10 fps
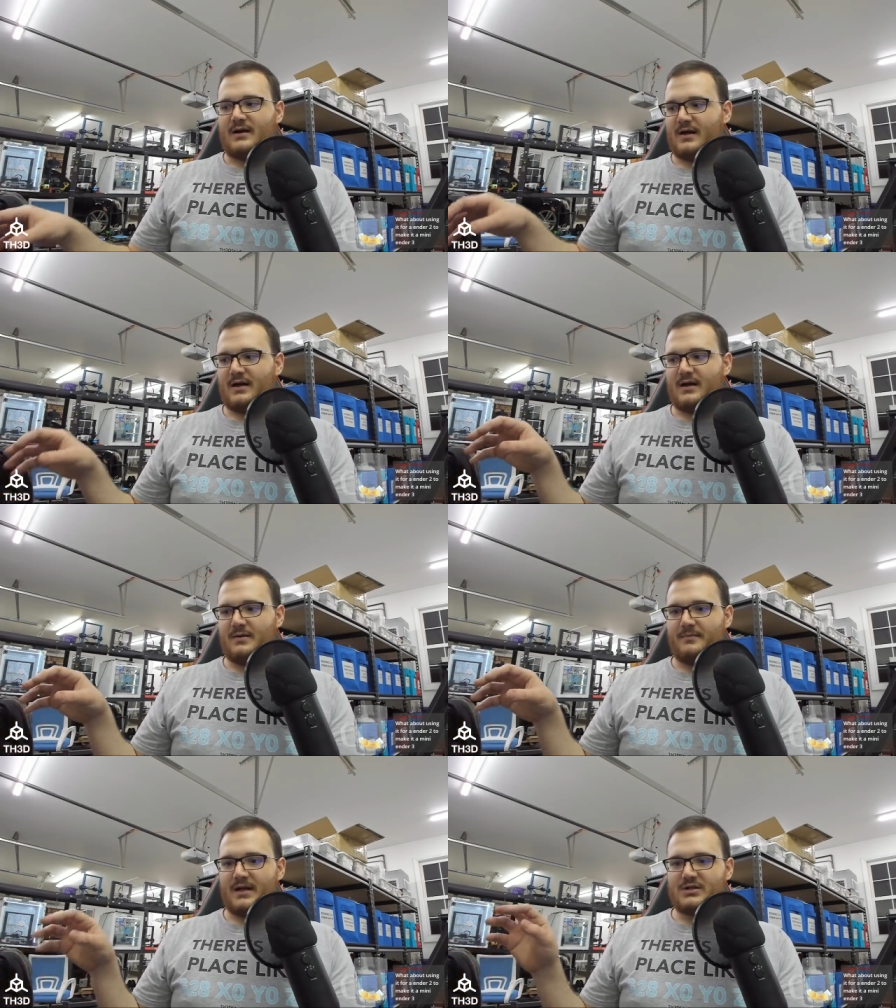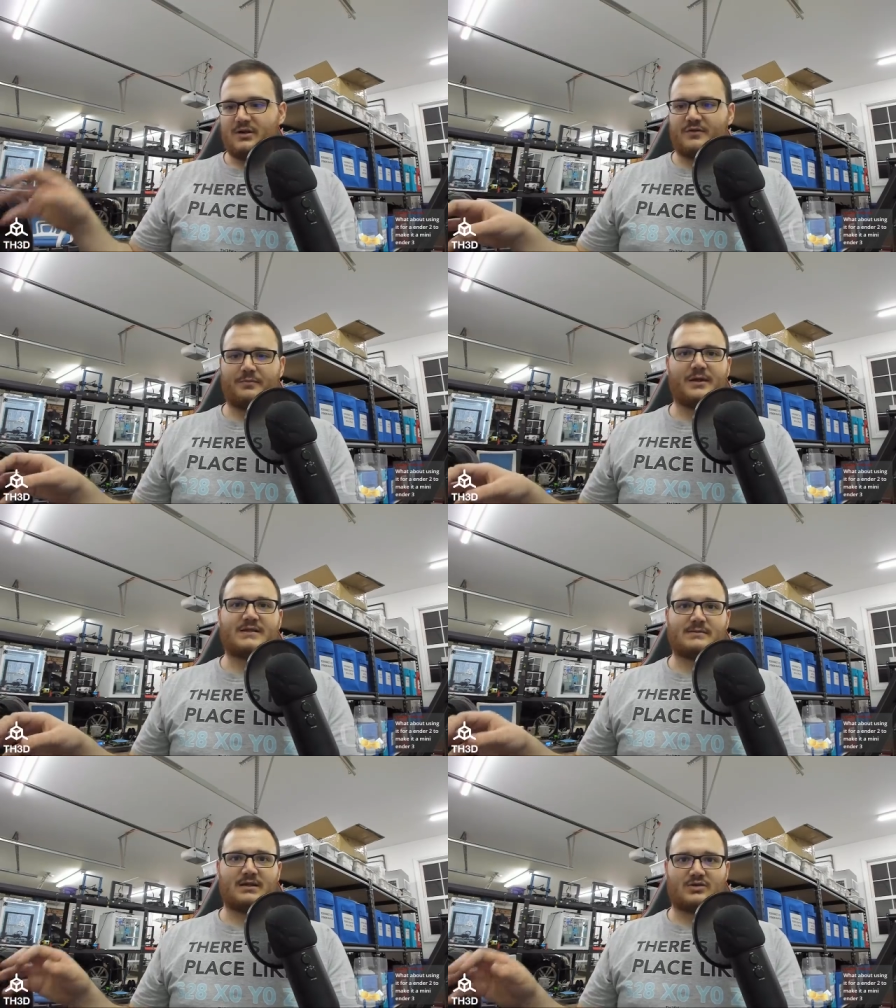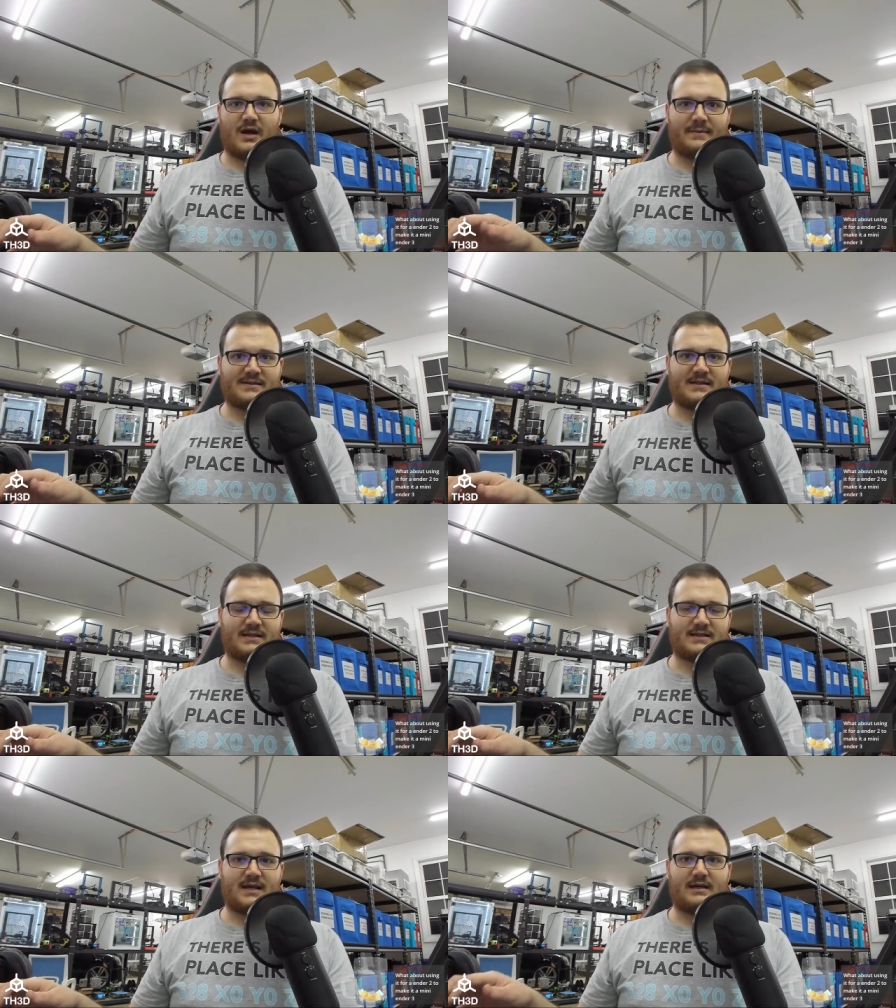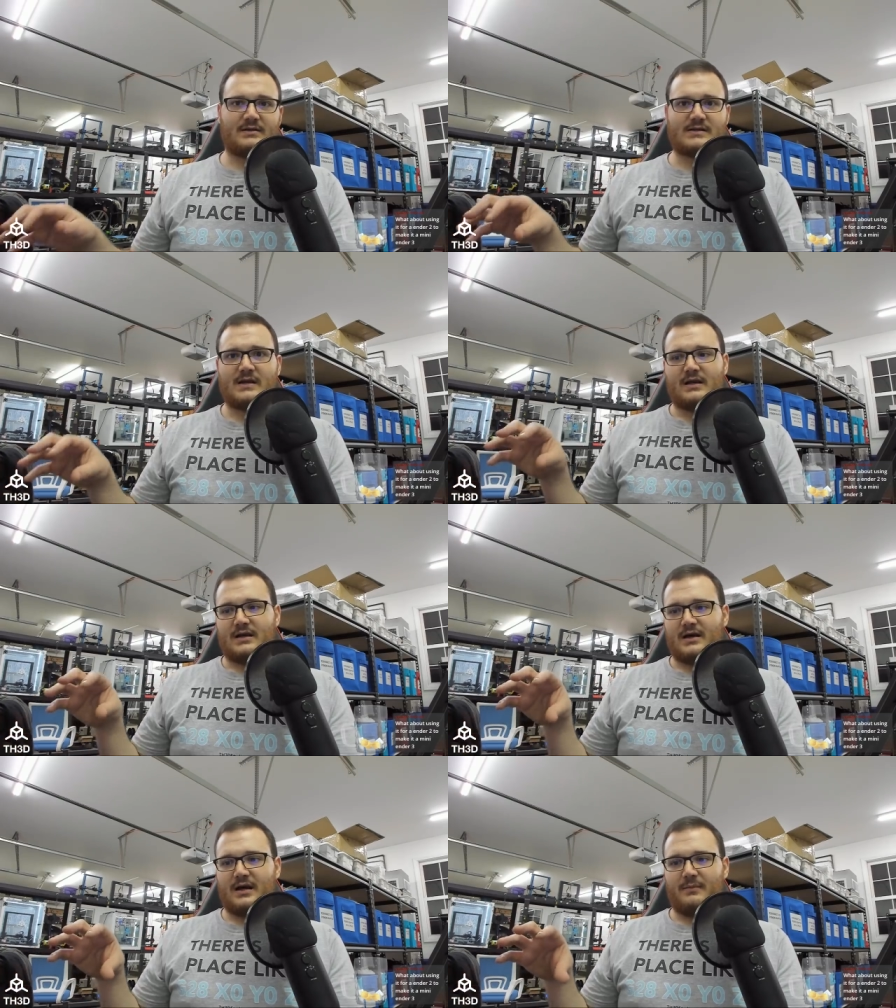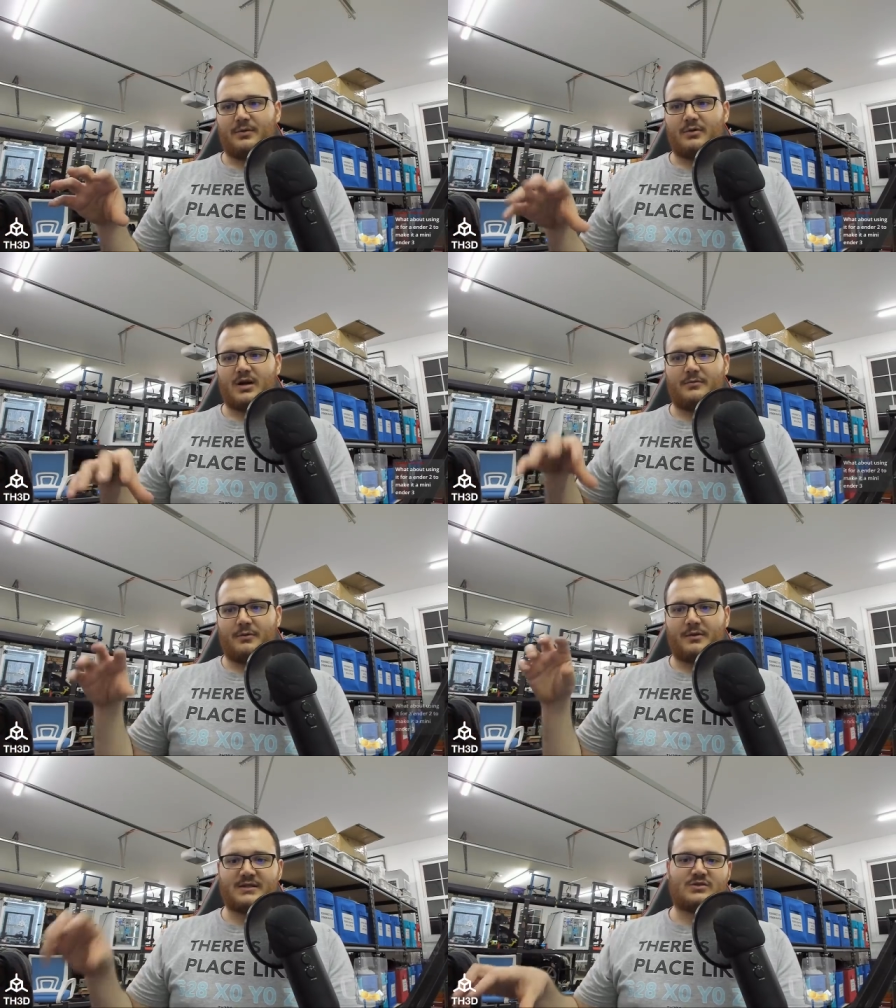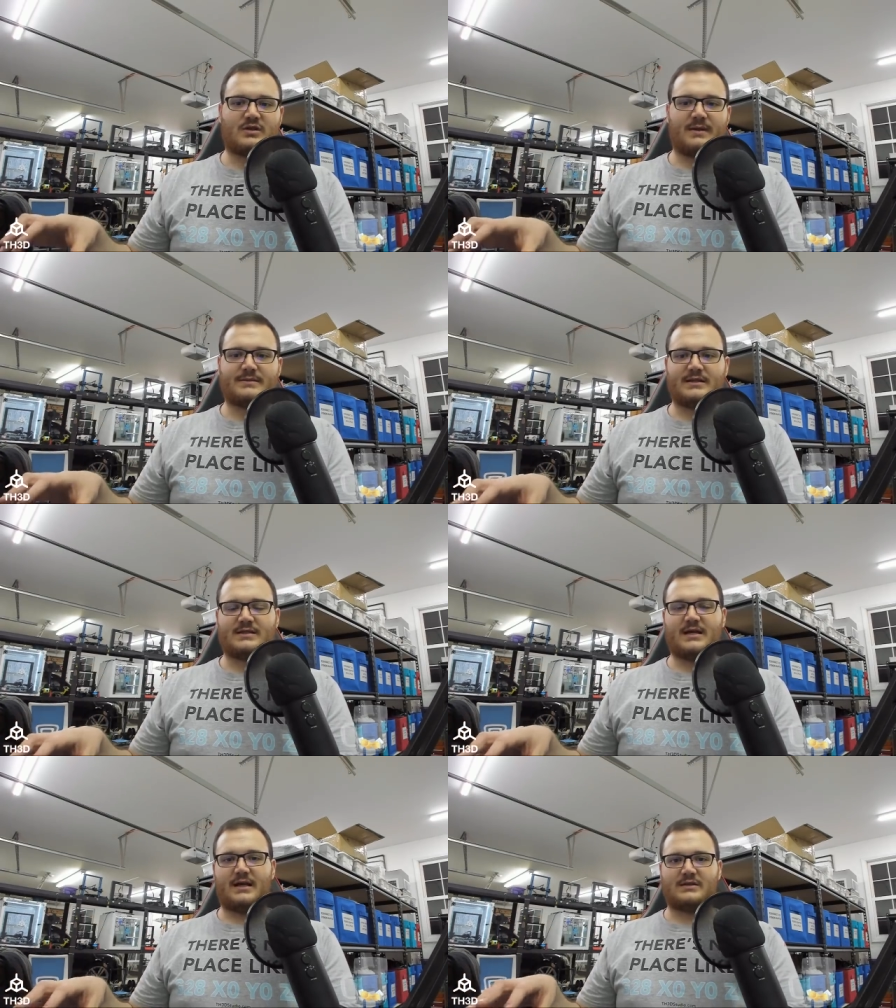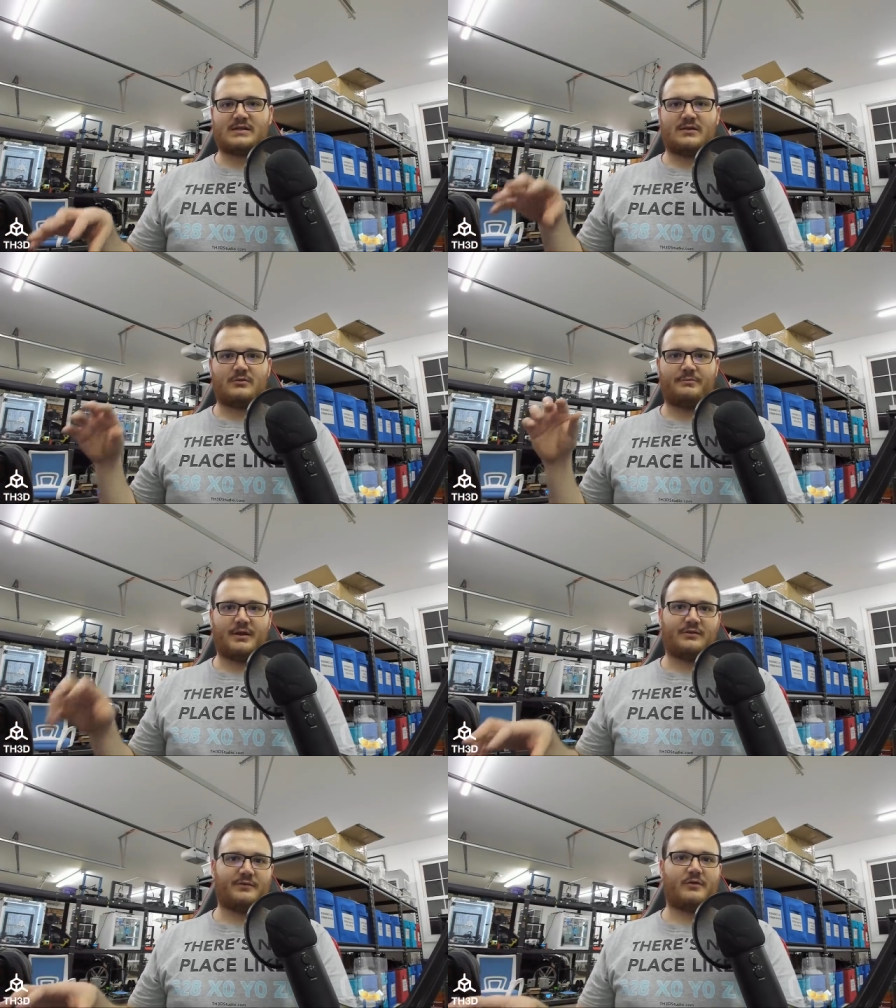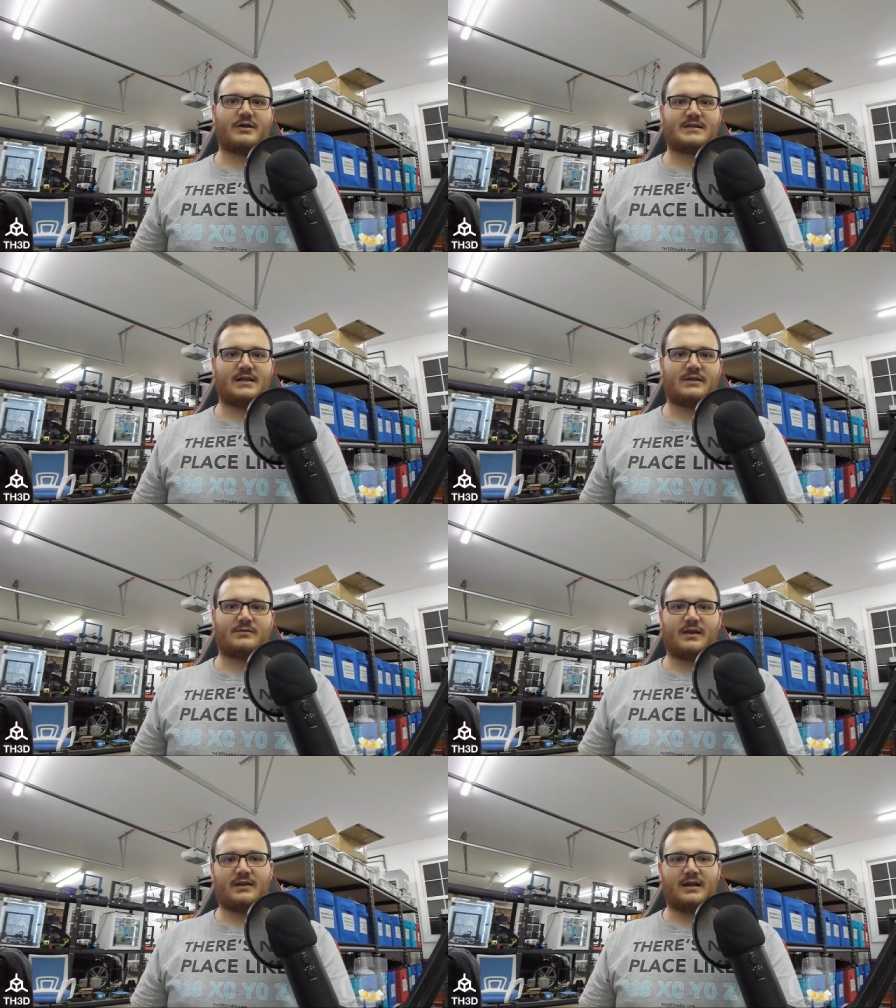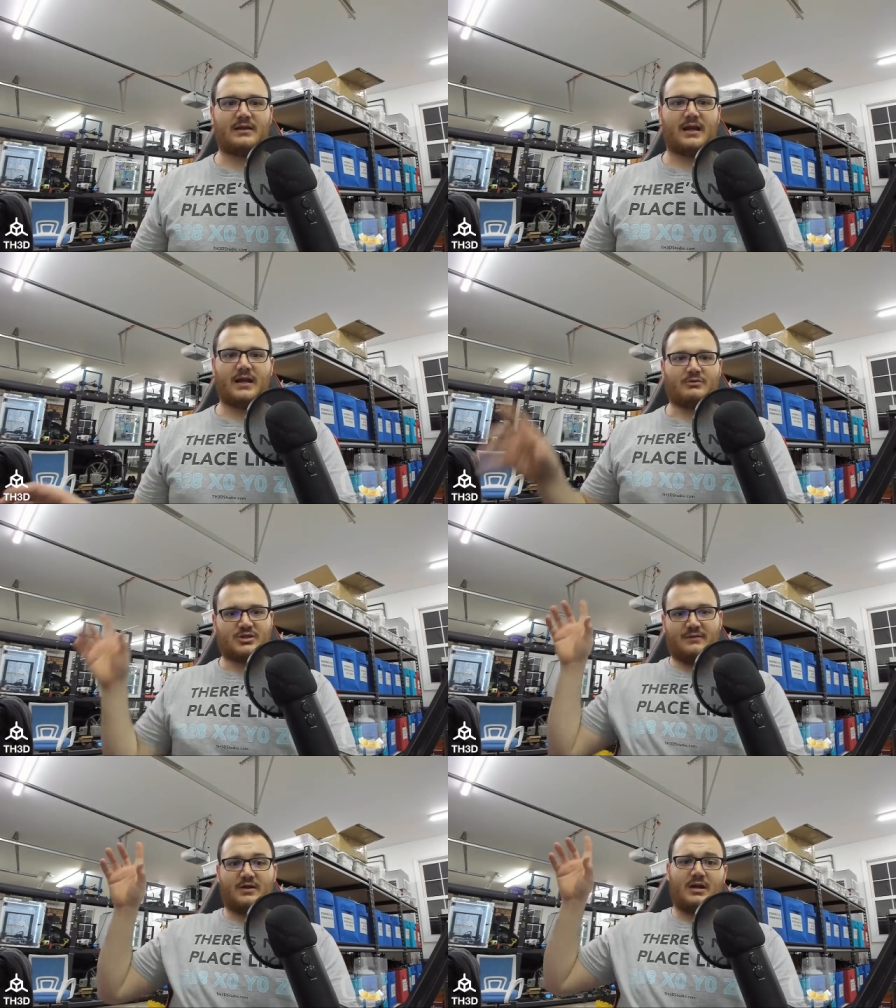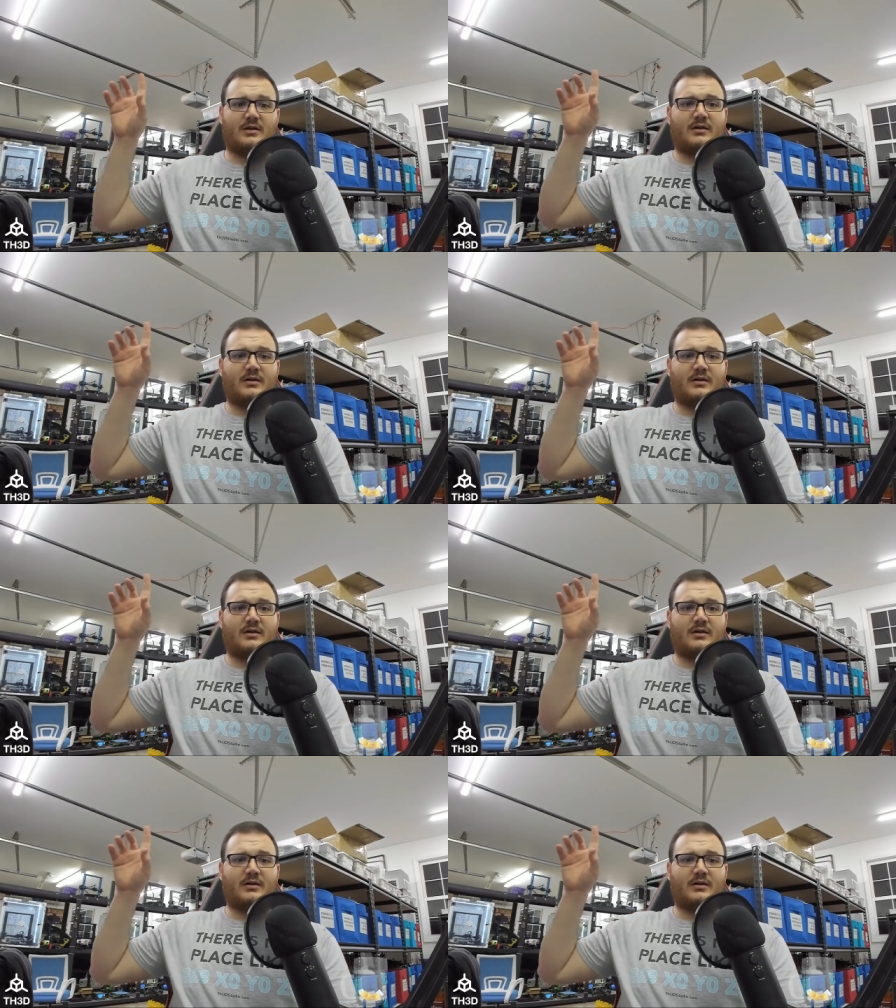I do have to replace some of the drop ceiling tiles, but we're going to replace the drop ceiling tiles, replace the fluorescent lights with LED lighting, which I've done.